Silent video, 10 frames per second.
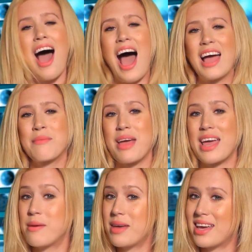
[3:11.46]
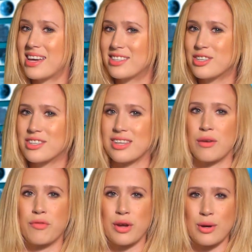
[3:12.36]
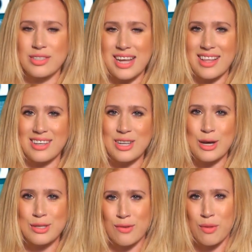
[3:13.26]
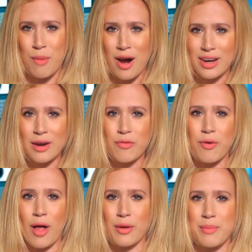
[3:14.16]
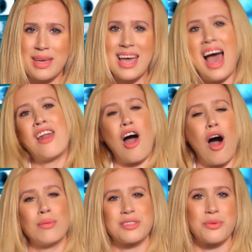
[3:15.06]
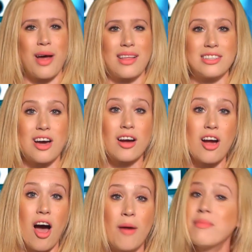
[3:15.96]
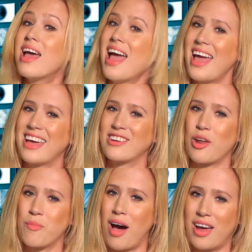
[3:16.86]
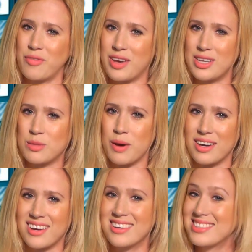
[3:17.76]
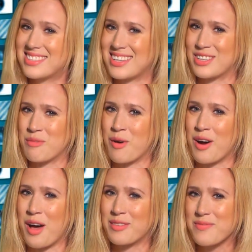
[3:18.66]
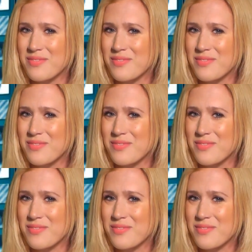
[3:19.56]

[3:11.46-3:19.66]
I'm Amy Anderson. For your daily dose of the market, follow me at optionrally.com and on my Facebook. See you tomorrow.